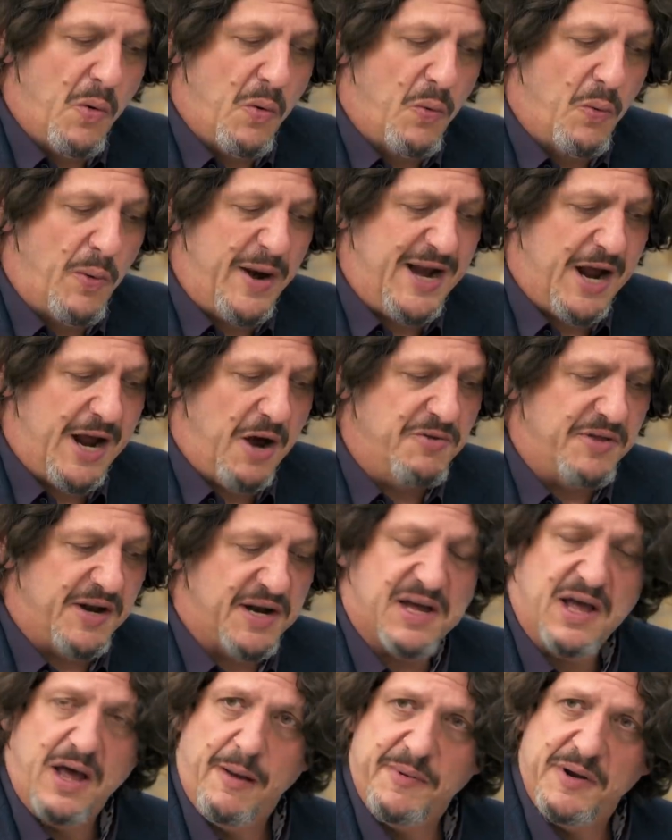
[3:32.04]
We know
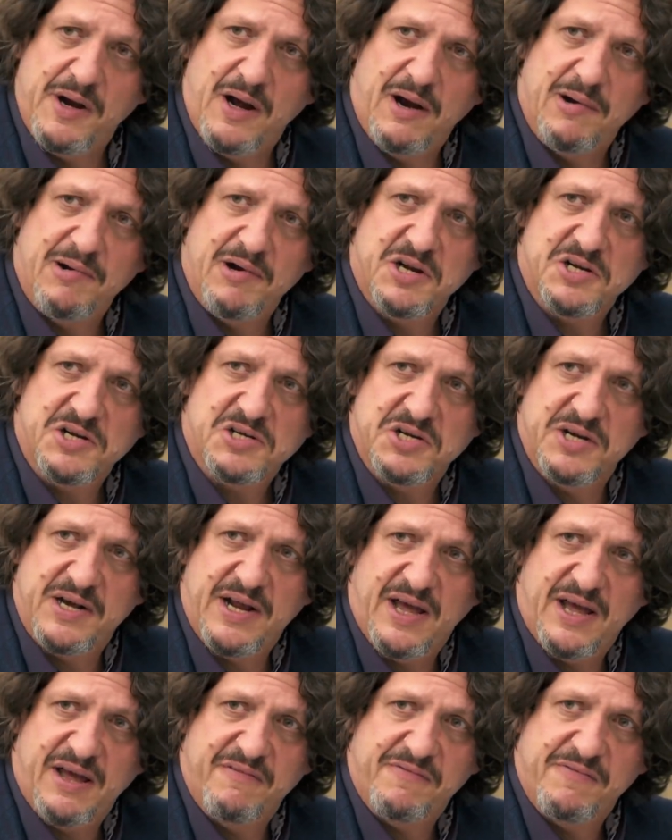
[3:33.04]
that a carbonara
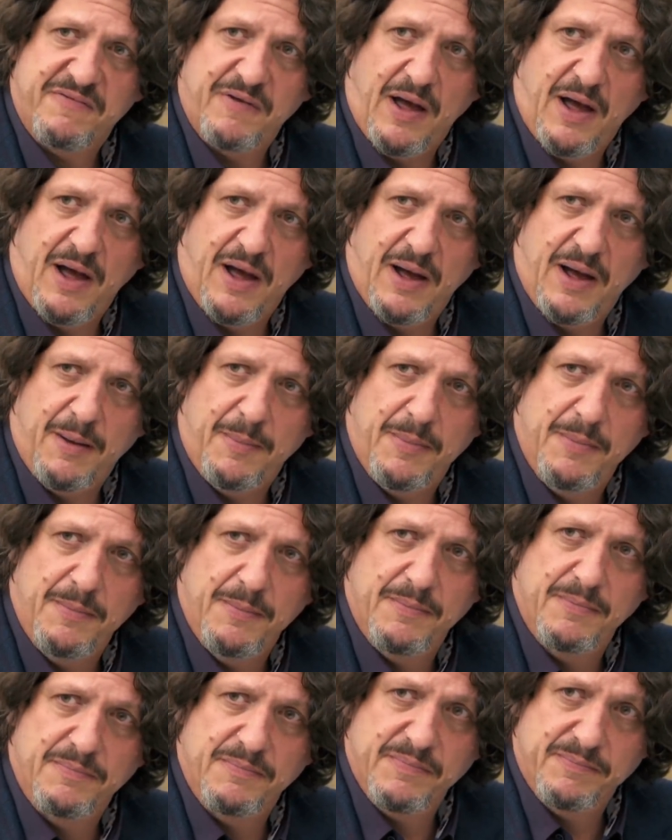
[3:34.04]
should have uh,
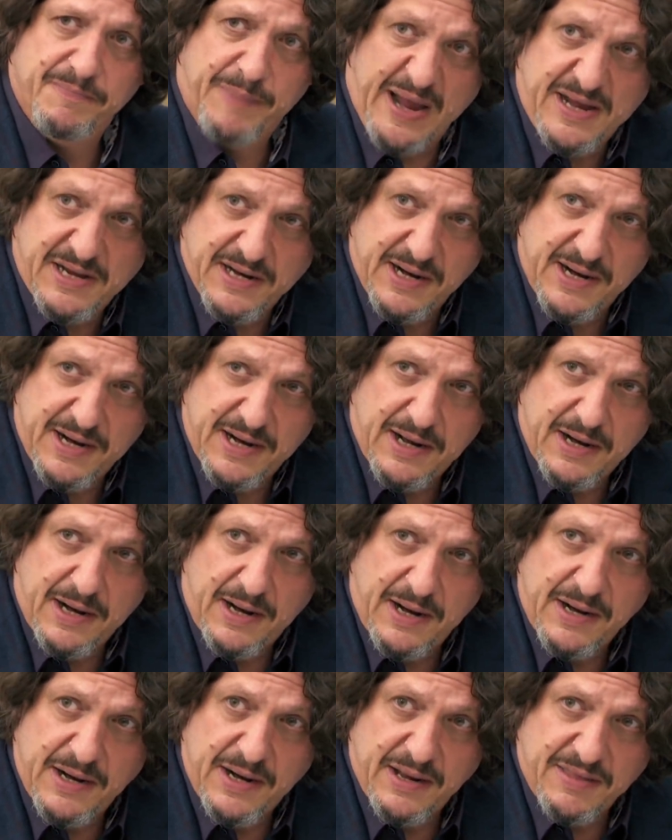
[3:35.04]
bacon in it,
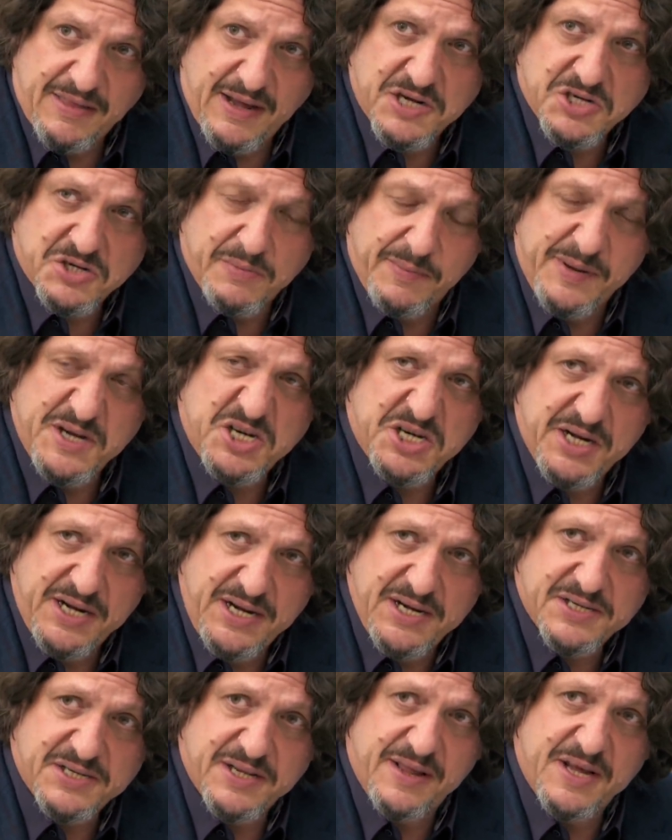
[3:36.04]
and there should be
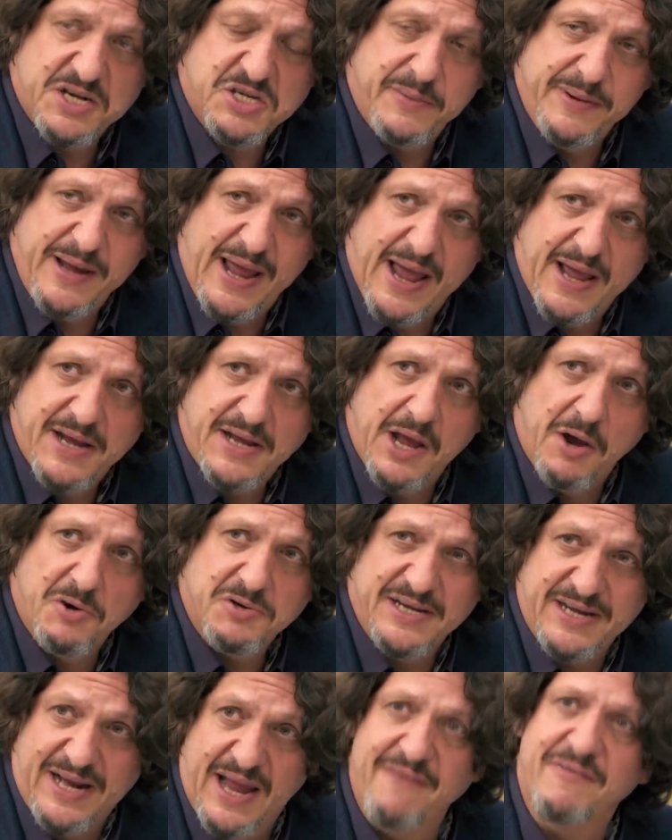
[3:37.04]
cheese and there should be egg
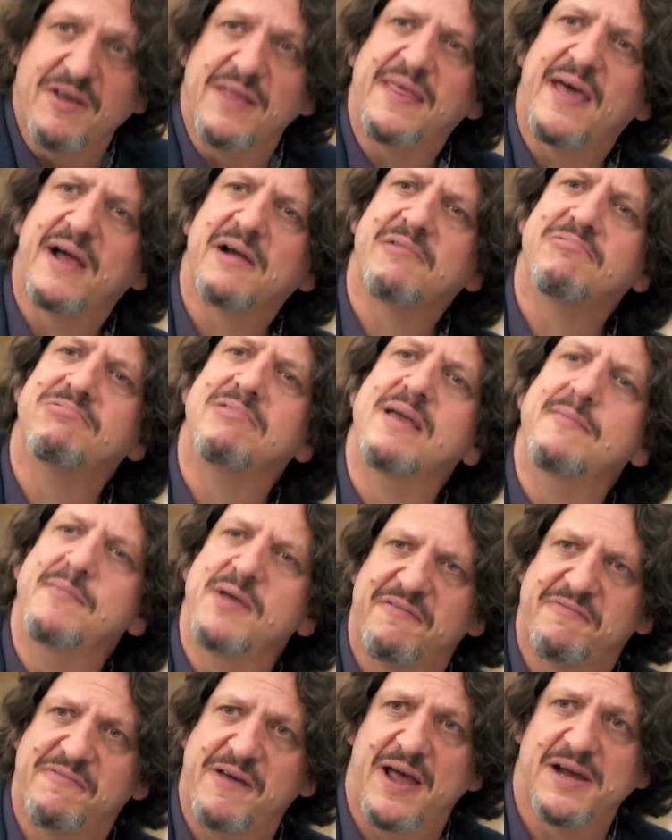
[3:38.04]
yolk to give it that
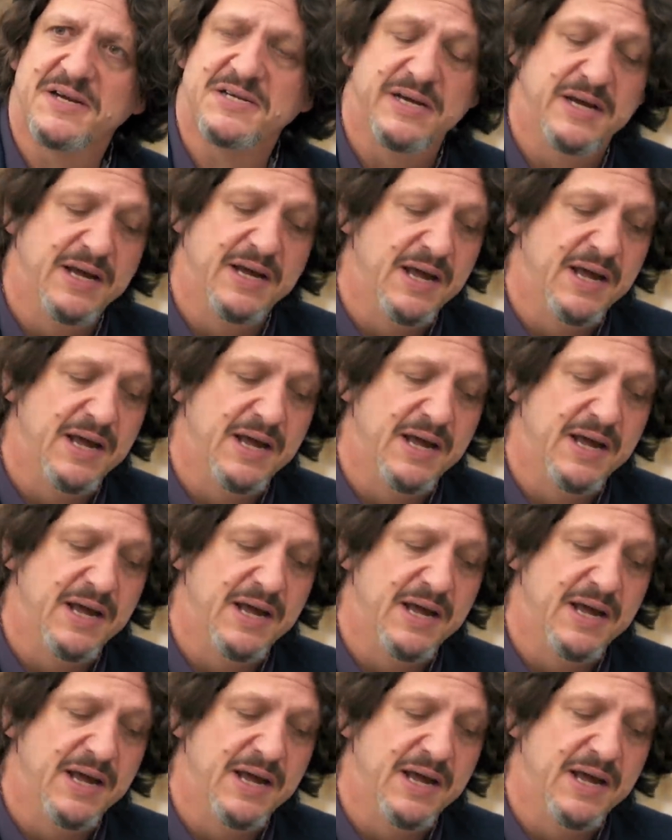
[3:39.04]
creamy effect.